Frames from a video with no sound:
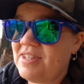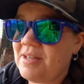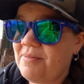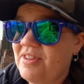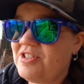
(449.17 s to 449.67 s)

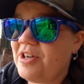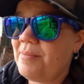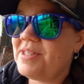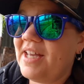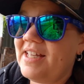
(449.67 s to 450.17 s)
some of the
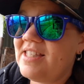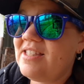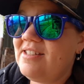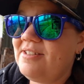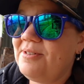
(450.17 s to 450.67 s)
job
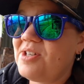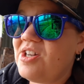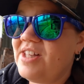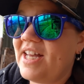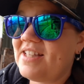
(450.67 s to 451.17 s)
sites to
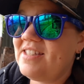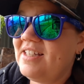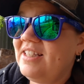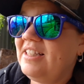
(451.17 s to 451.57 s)
collect,